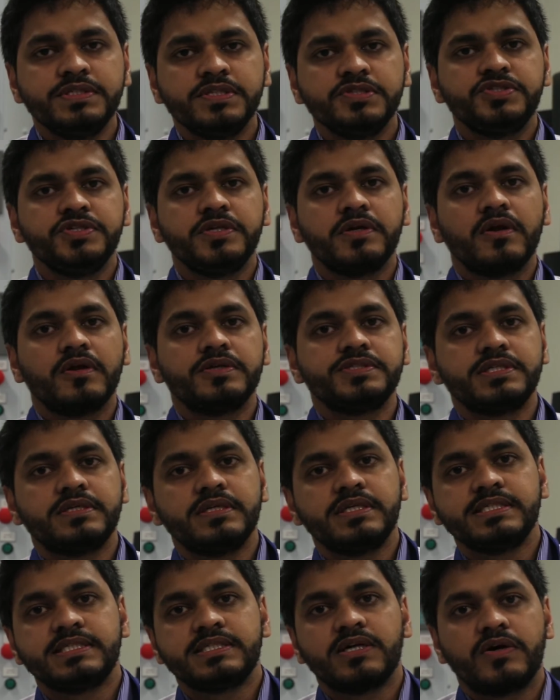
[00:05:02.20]
such
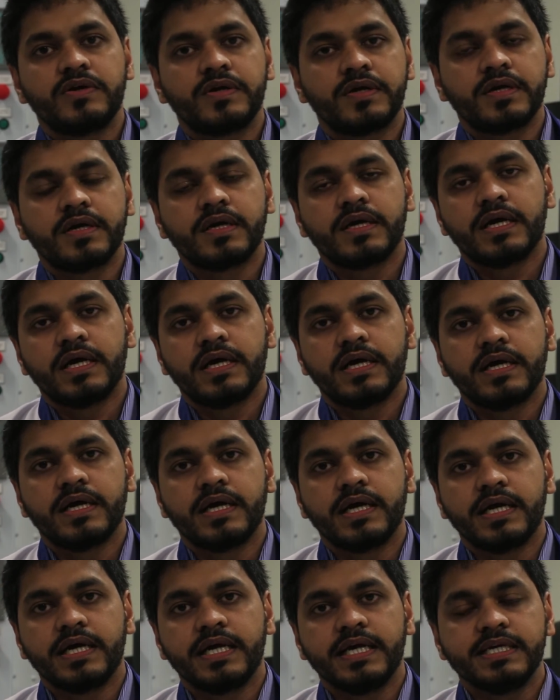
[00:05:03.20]
neurological disorder
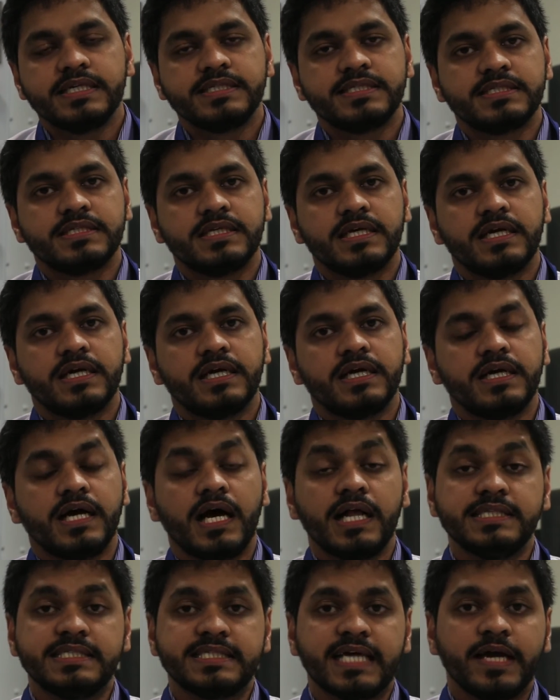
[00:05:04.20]
is
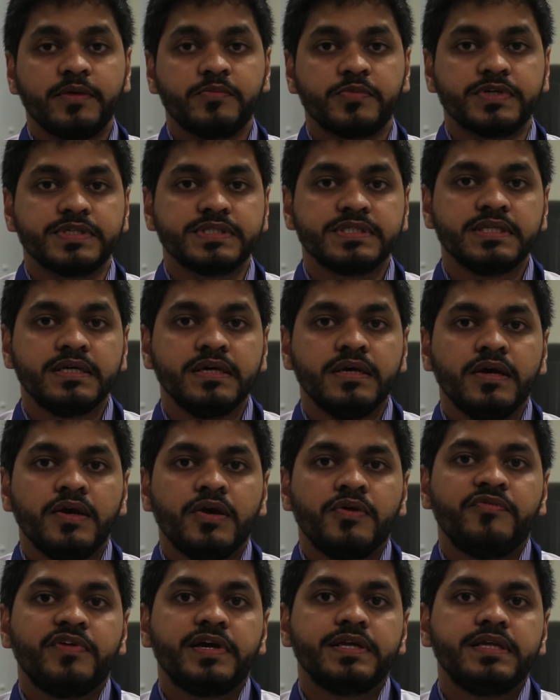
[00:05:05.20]
Alzheimer's,
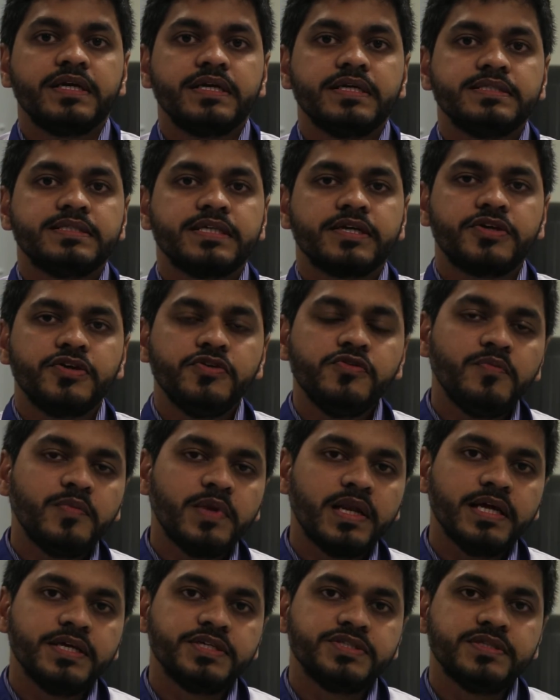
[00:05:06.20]
where there is
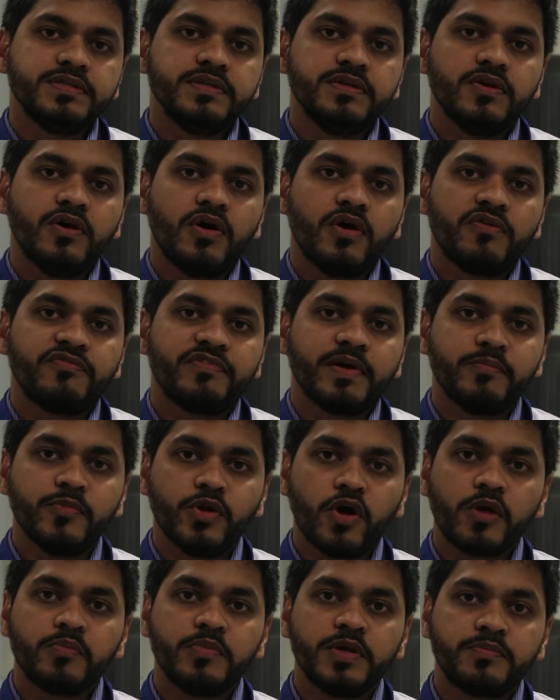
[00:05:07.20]
accumulation of
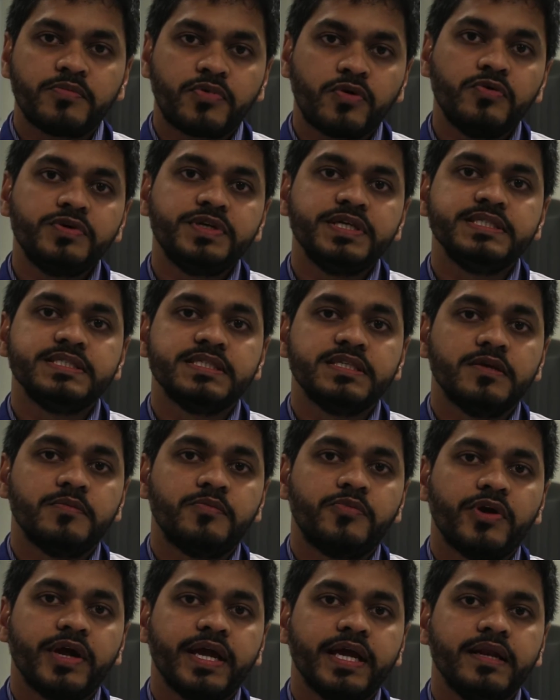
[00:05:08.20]
abnormal proteins in the
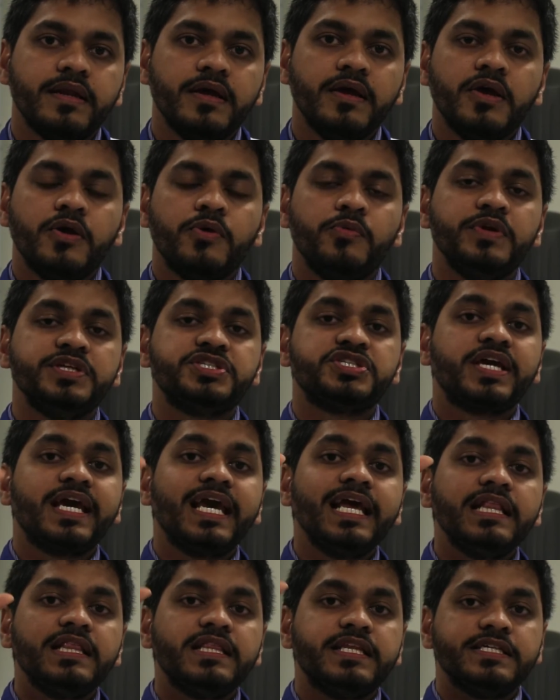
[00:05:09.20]
brain which
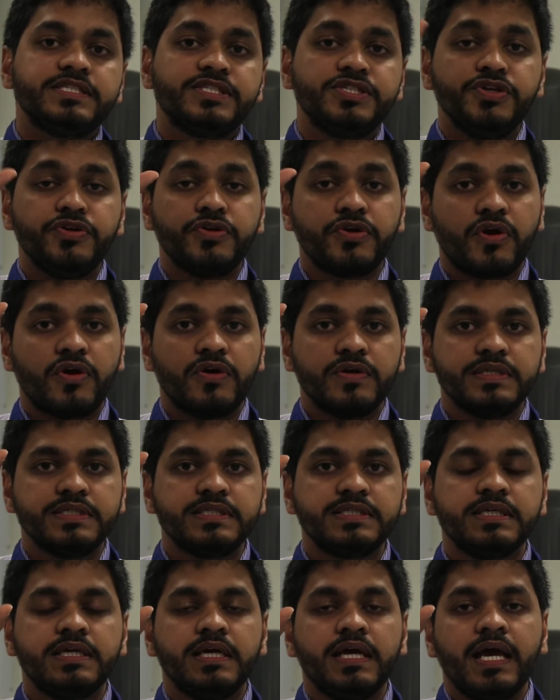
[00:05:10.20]
kill these
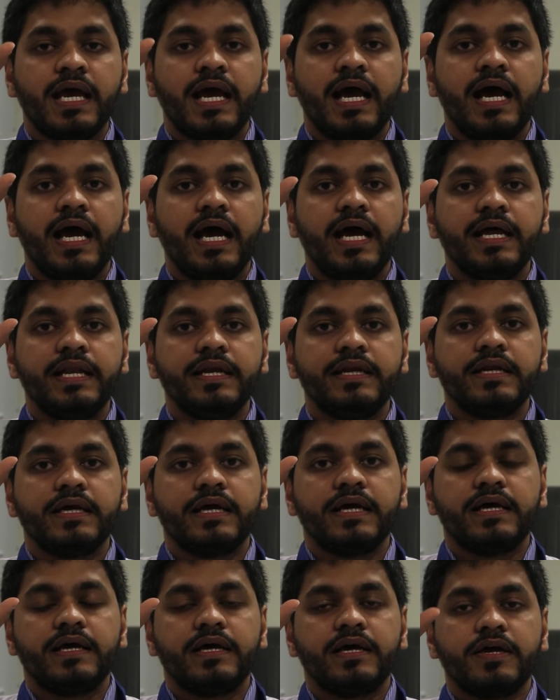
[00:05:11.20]
neurons and
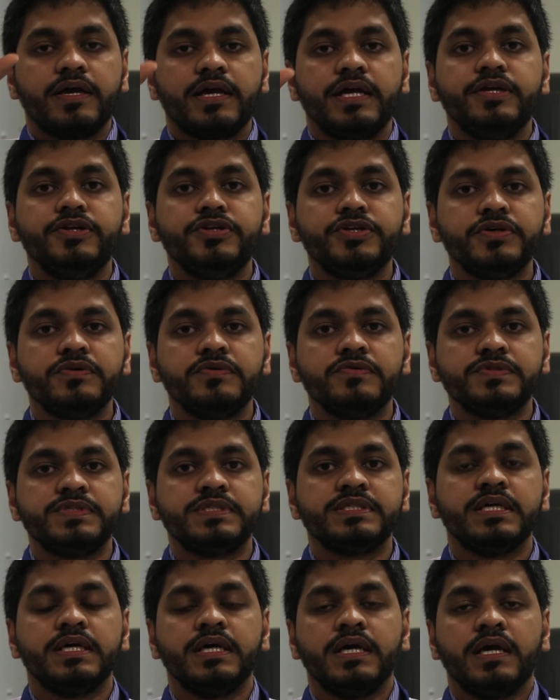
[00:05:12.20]
induce